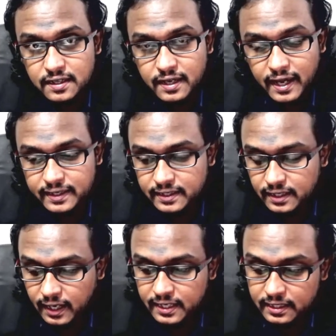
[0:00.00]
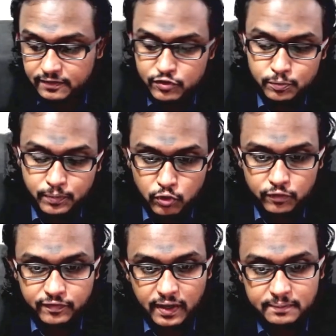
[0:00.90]
And I'll give you proof.
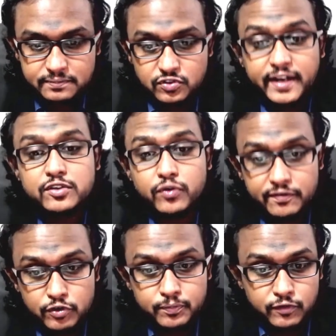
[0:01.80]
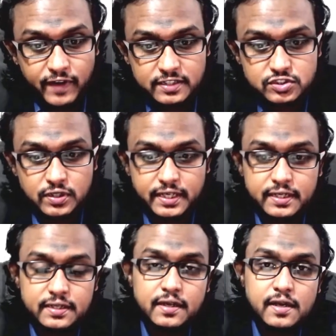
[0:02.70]
I'm trying to give you proof, actually.
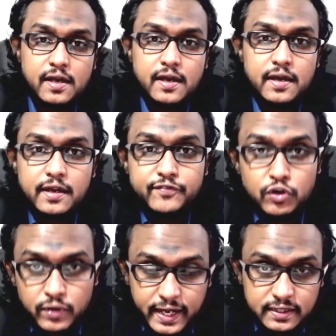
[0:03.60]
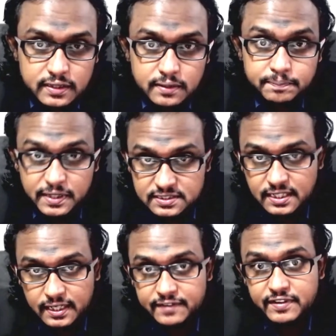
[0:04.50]
If you look at
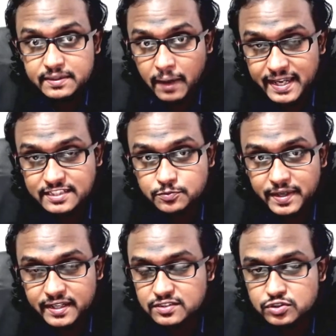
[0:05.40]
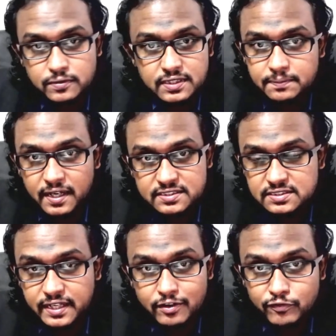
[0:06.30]
personally, with my experience over the past
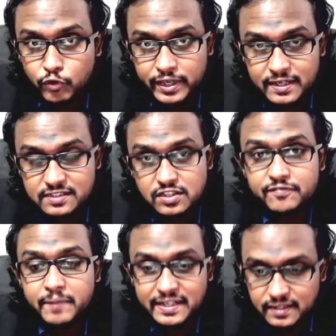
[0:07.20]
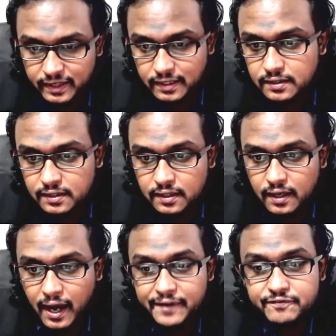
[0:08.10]
3 to 4 years of mentoring,
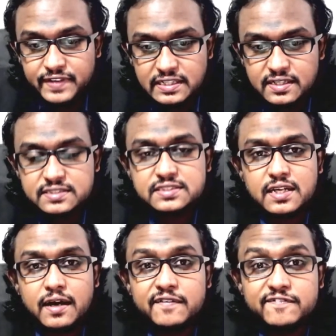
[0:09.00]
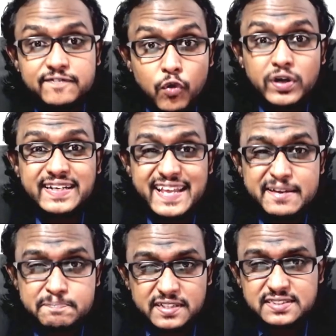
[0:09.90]
I've witnessed a
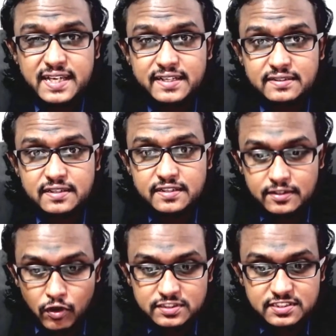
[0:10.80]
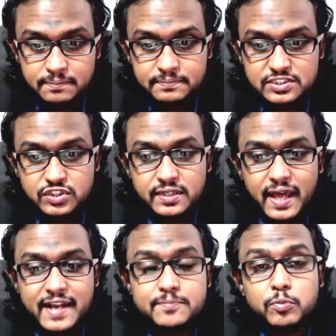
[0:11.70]
40% non-submission
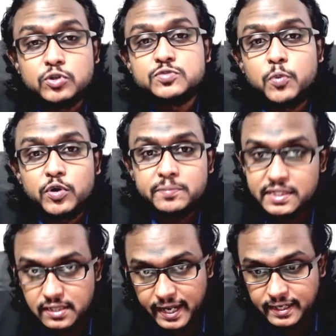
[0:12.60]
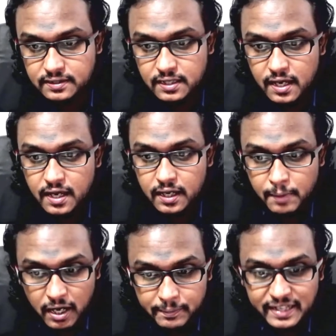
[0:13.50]
and postponement rate
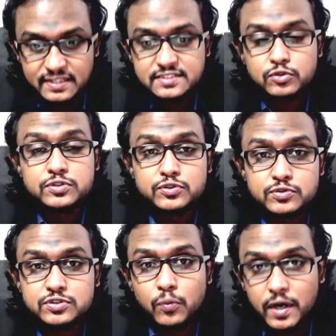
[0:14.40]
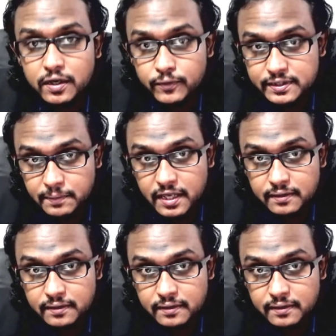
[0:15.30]
among mentees who choose to work with me.